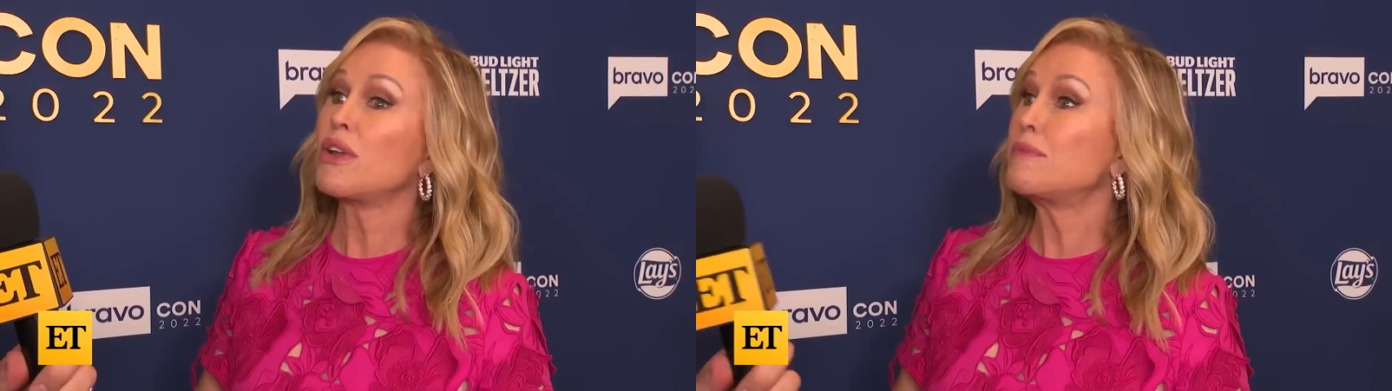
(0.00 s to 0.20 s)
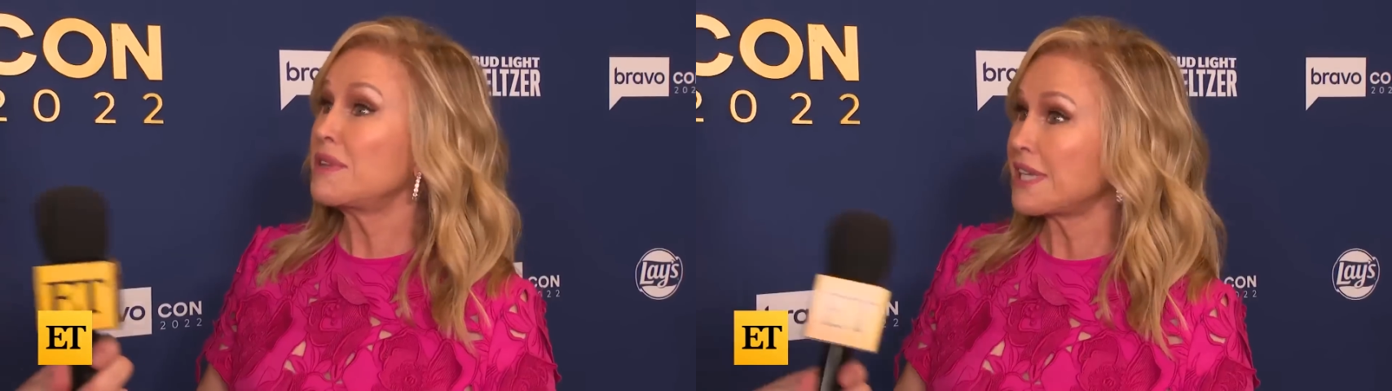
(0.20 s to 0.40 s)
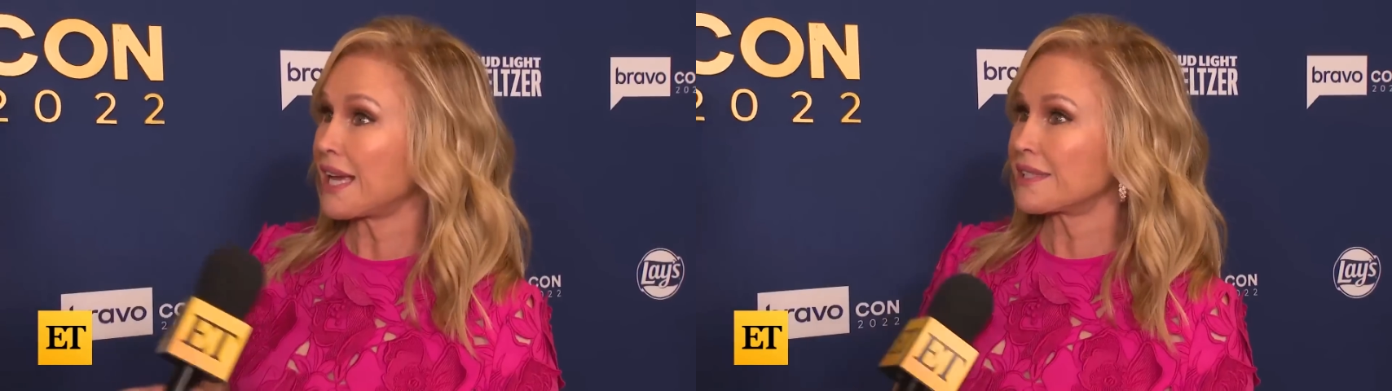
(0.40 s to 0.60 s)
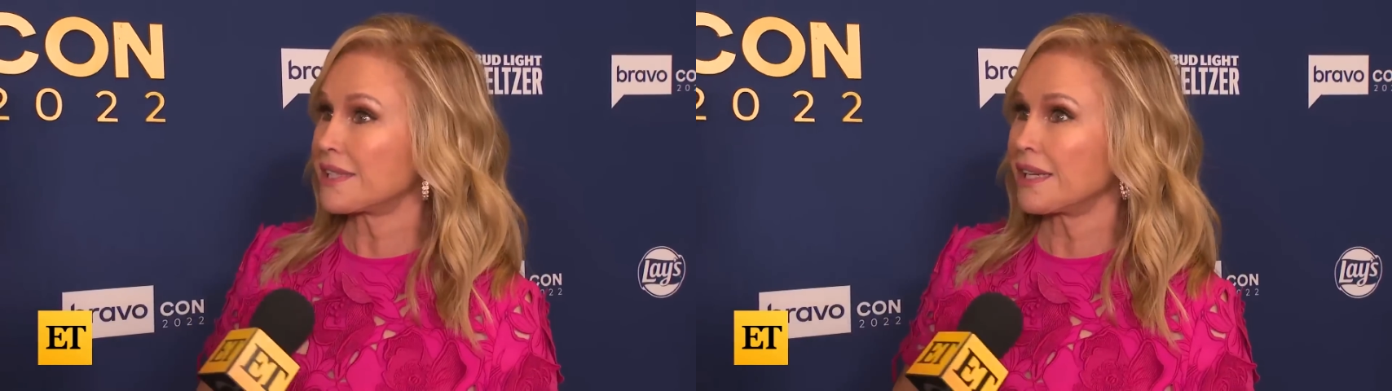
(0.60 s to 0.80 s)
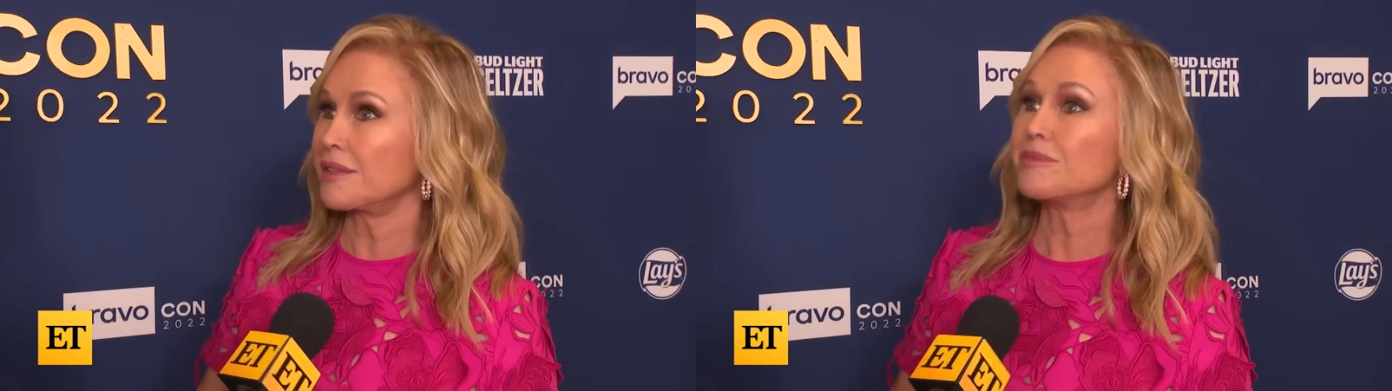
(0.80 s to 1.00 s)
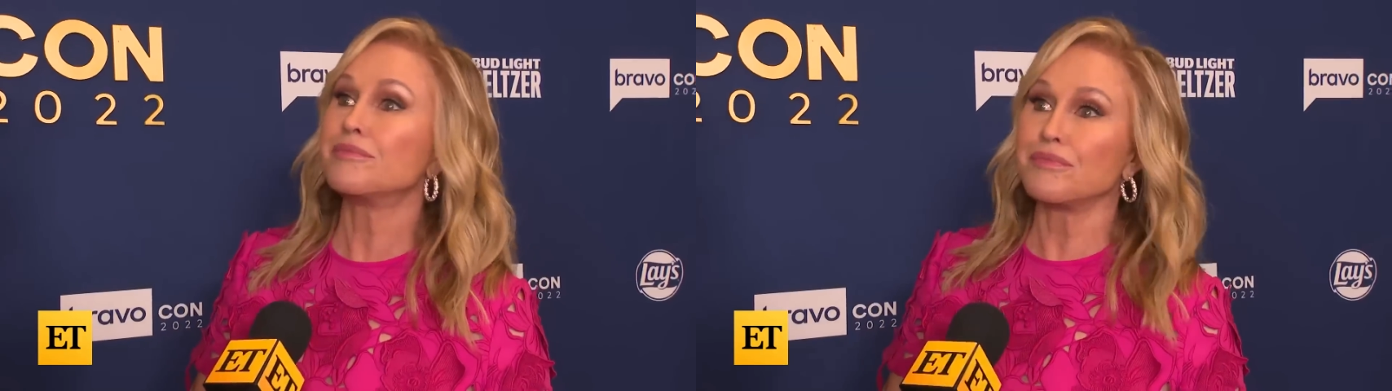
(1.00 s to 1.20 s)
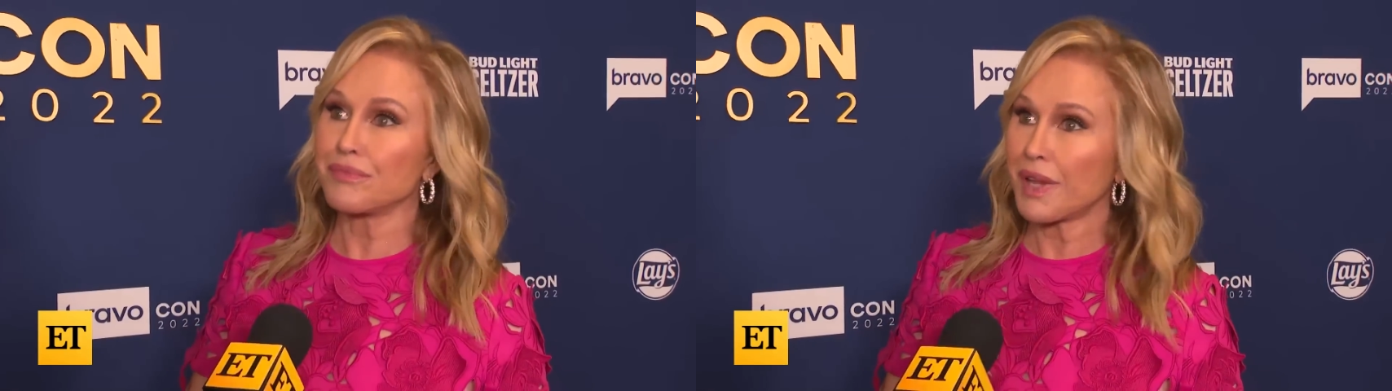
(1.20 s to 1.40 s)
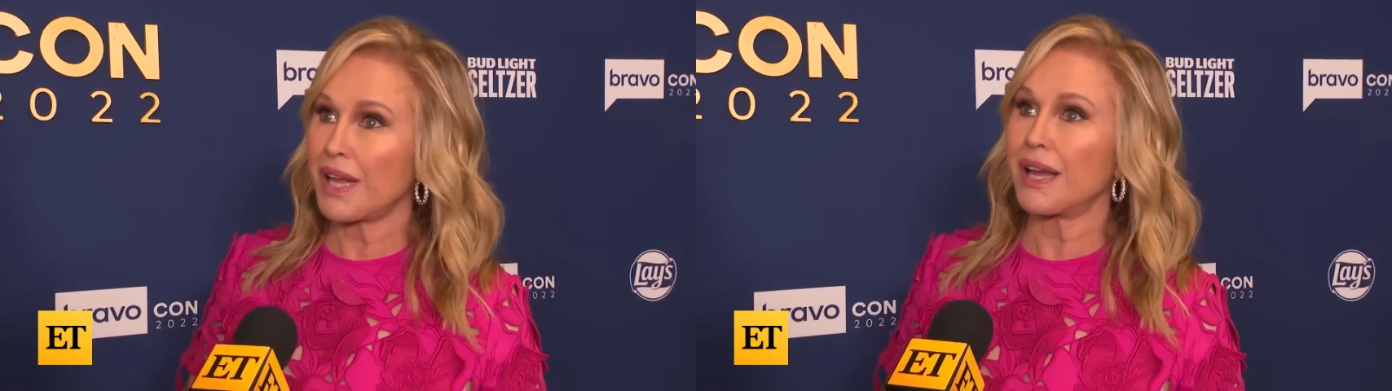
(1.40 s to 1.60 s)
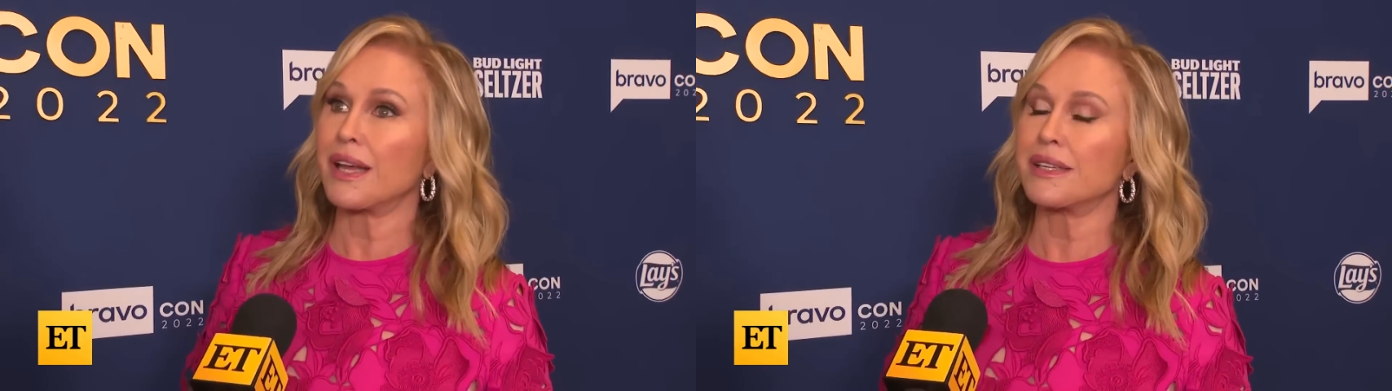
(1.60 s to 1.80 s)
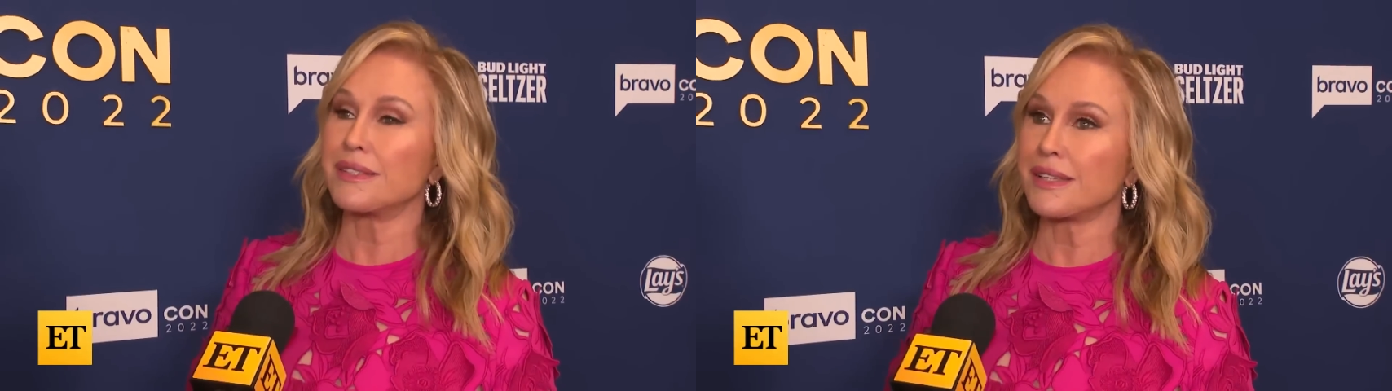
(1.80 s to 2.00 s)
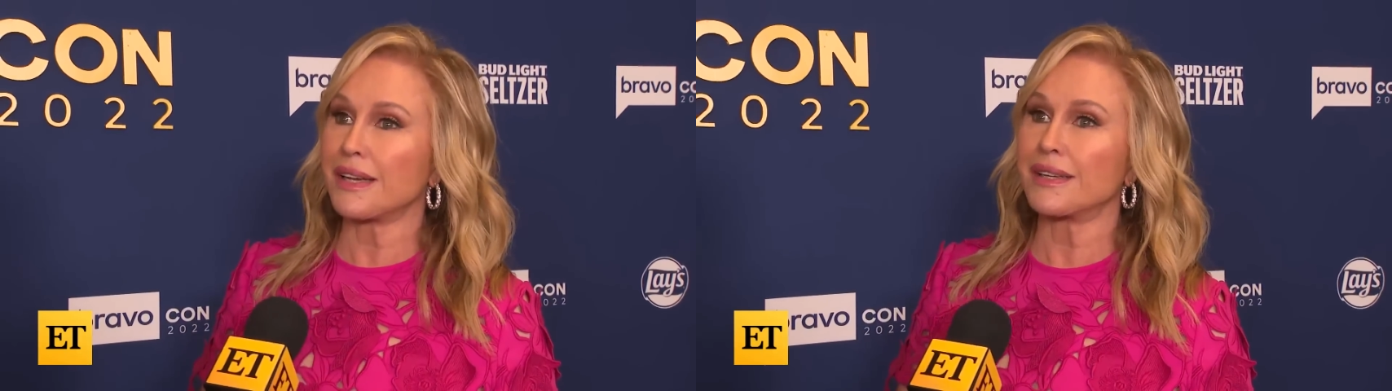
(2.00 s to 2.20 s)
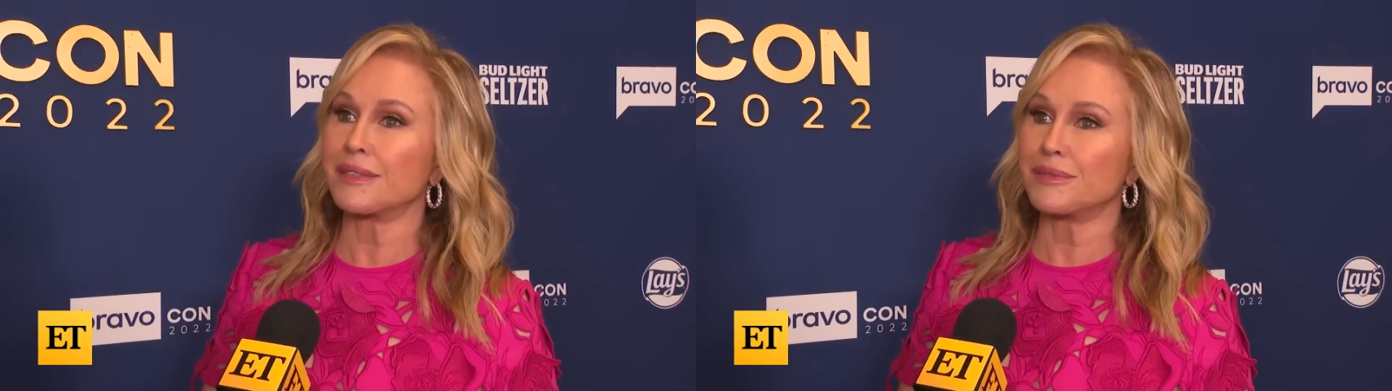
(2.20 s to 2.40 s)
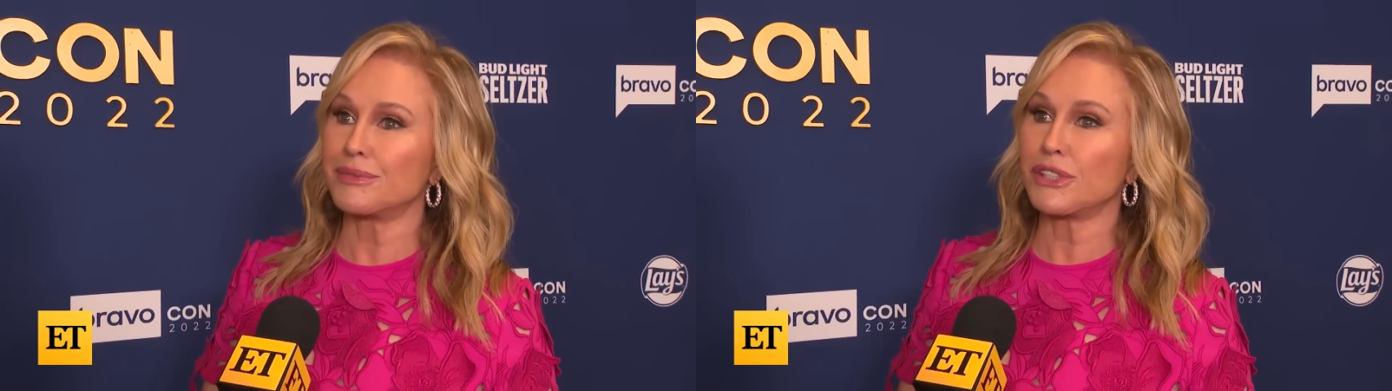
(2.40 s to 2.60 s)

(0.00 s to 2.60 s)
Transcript: We've been texting, and